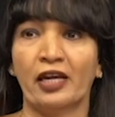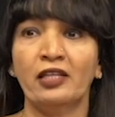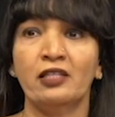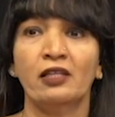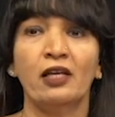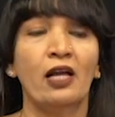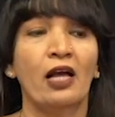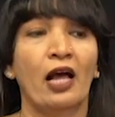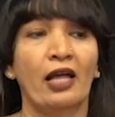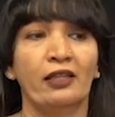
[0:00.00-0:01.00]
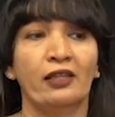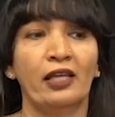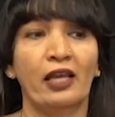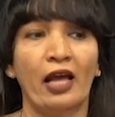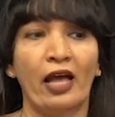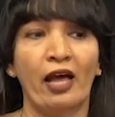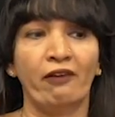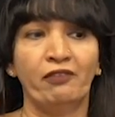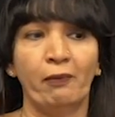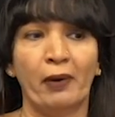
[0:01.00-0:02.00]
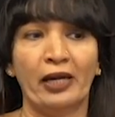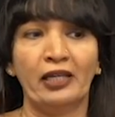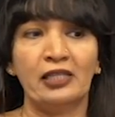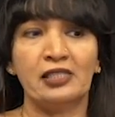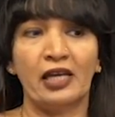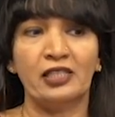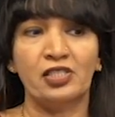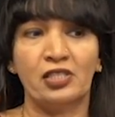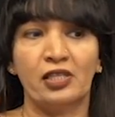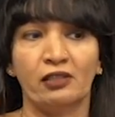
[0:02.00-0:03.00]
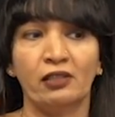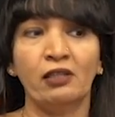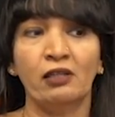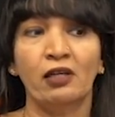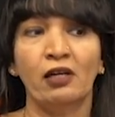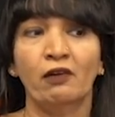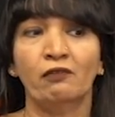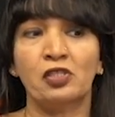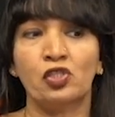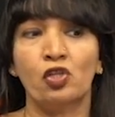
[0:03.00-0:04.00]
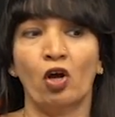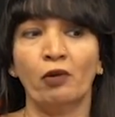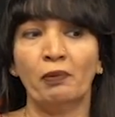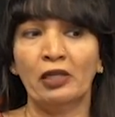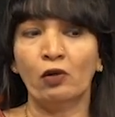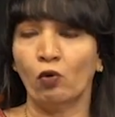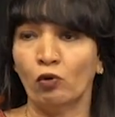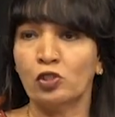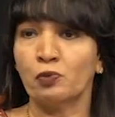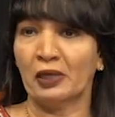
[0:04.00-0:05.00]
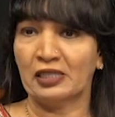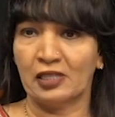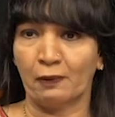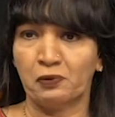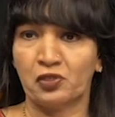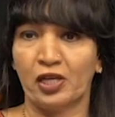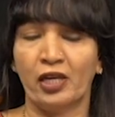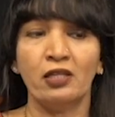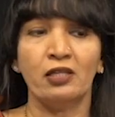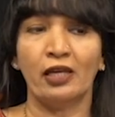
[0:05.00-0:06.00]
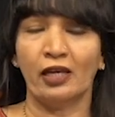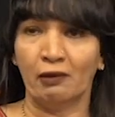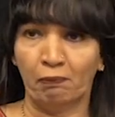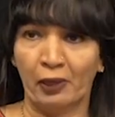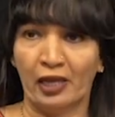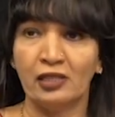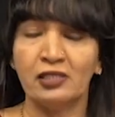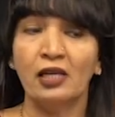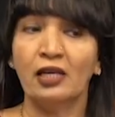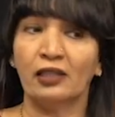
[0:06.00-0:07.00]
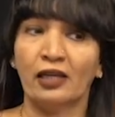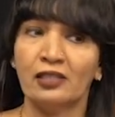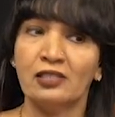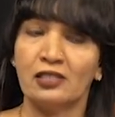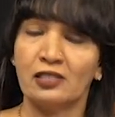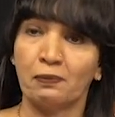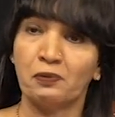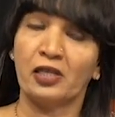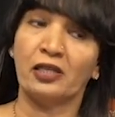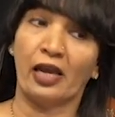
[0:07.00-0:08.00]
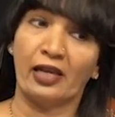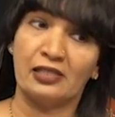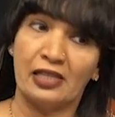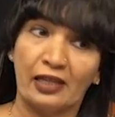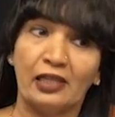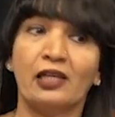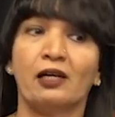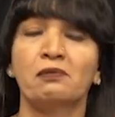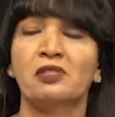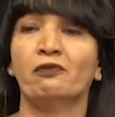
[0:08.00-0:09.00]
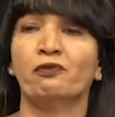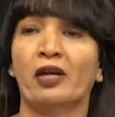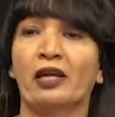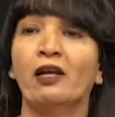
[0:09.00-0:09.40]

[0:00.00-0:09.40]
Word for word: site and then I have the binding sites here which normally holds my substrate in place that is the substrate exactly comes and